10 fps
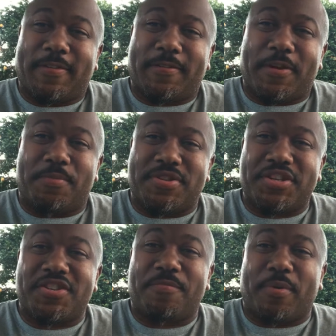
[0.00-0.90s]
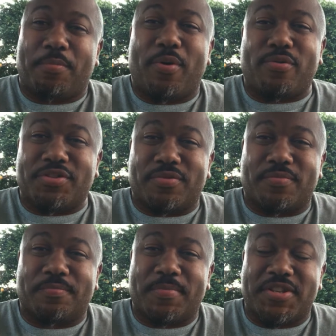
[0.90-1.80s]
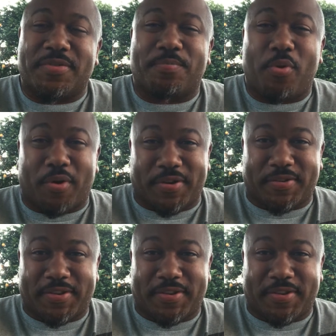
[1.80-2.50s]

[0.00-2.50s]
Your position of proposal is important.